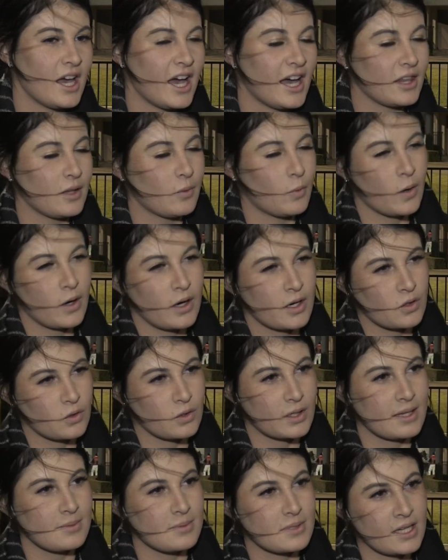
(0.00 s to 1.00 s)
at the
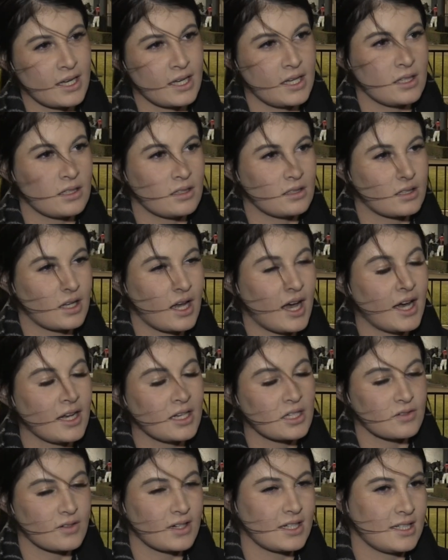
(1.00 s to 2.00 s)
Warragul Gippsland
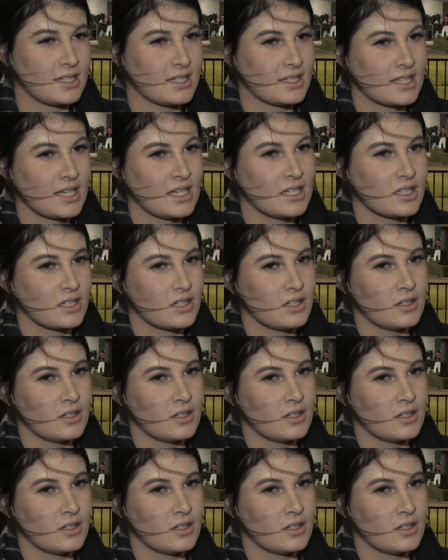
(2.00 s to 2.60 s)
Harness Racing Centre,